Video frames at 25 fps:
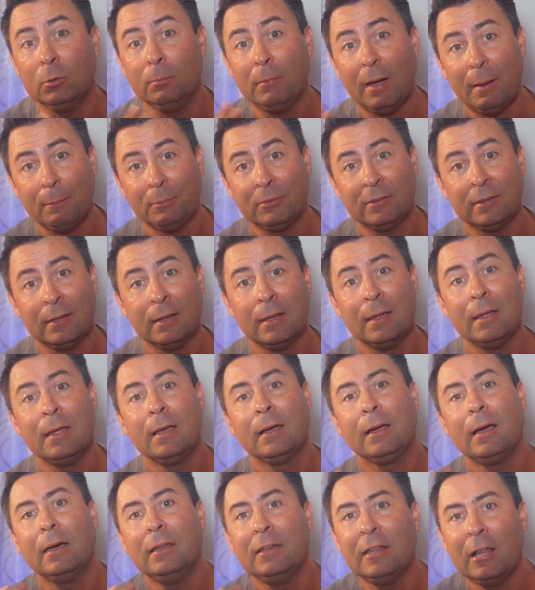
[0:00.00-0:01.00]
Maps
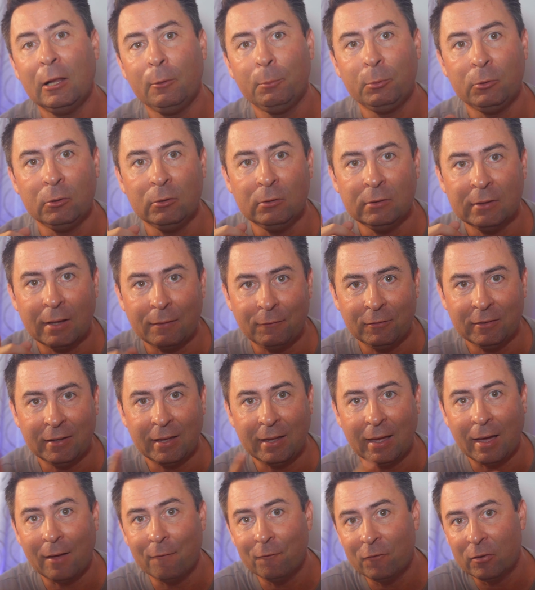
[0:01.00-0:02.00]
can help you
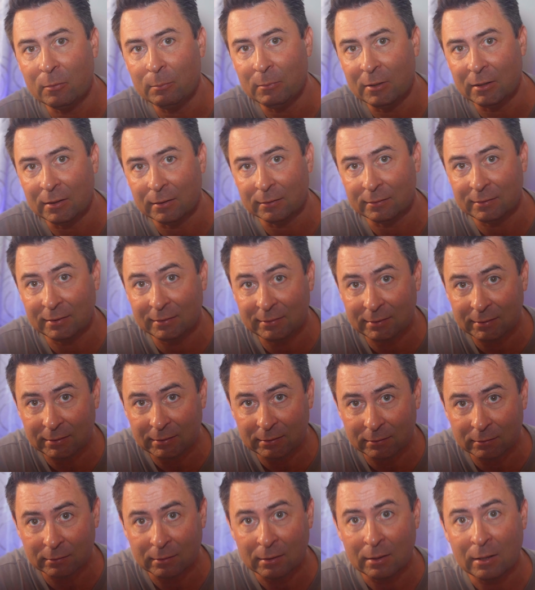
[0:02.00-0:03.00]
navigate unfamiliar
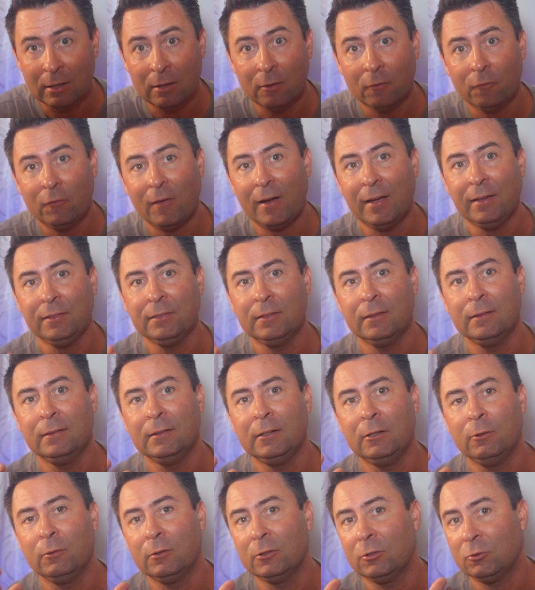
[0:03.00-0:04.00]
cities, find the
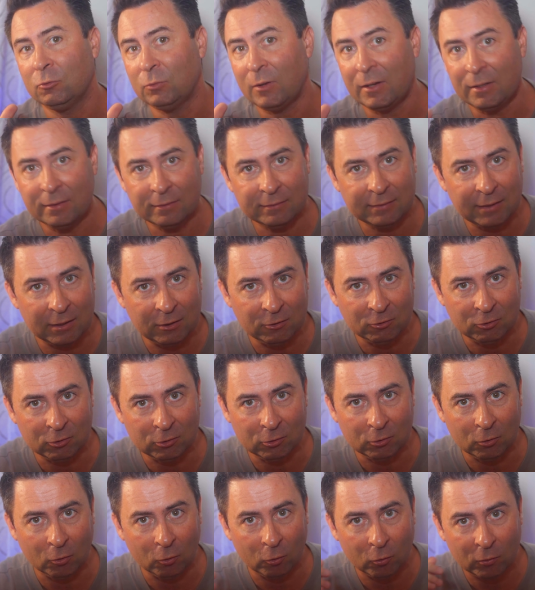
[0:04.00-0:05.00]
nearest train
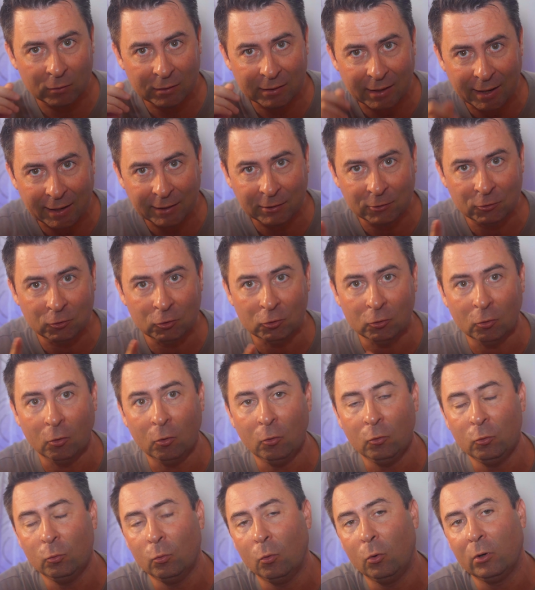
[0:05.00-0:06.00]
station, or guide you
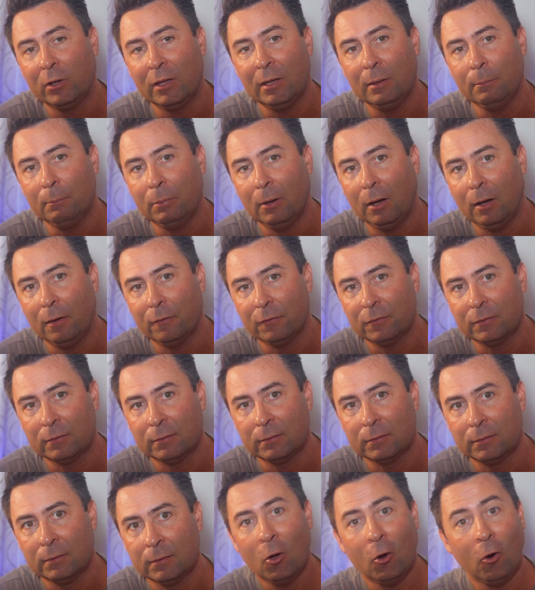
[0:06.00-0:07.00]
on walking
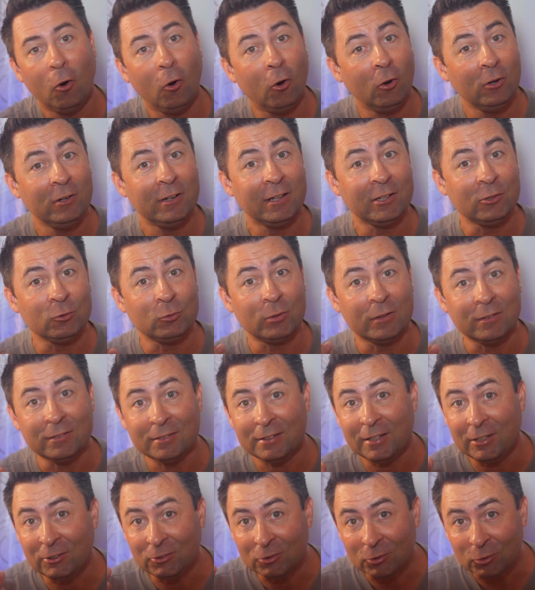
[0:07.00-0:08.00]
paths. Online
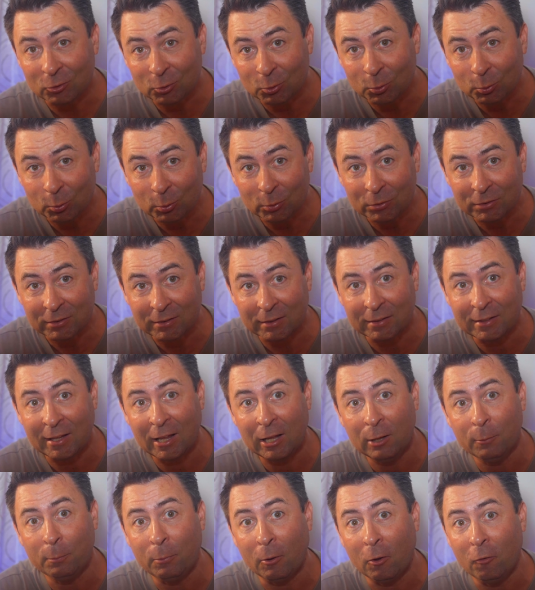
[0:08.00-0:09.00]
translation tools can
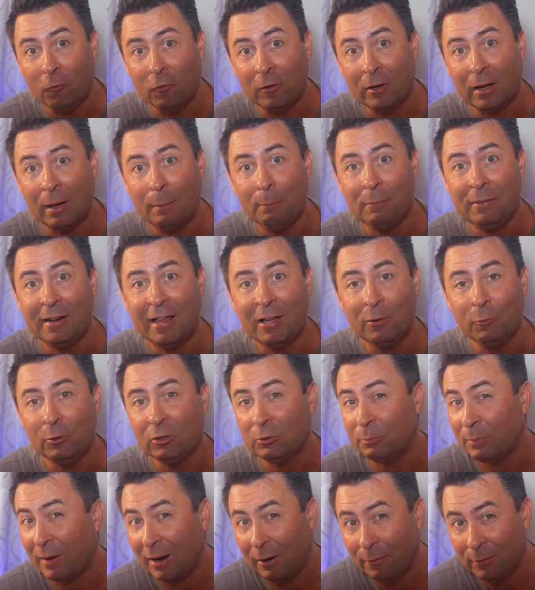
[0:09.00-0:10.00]
help overcome
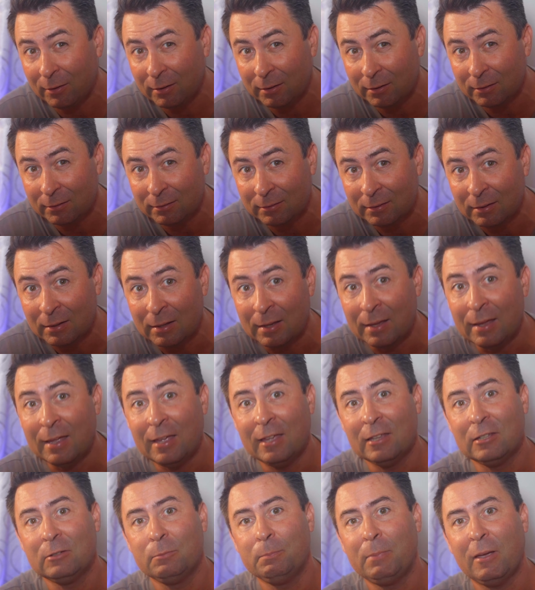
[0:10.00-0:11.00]
language barriers,
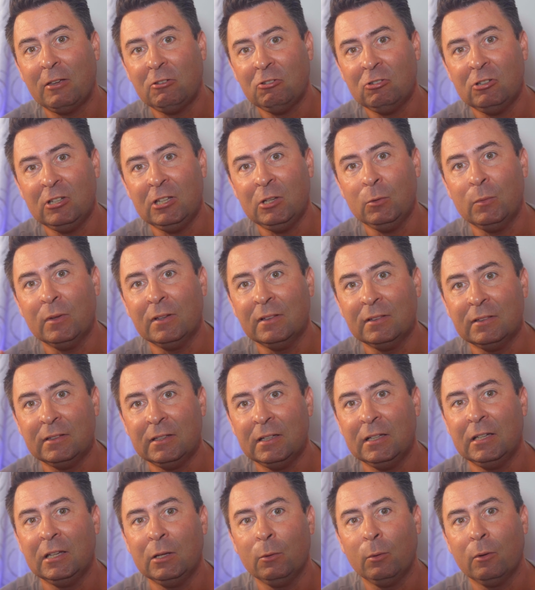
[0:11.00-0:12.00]
especially when
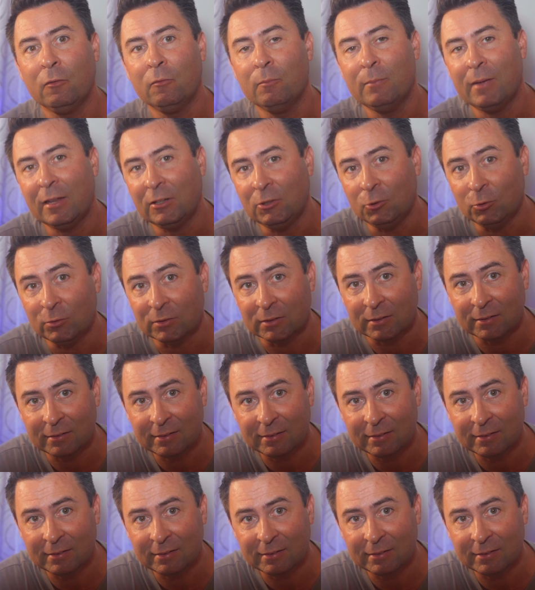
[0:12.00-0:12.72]
dealing with menus and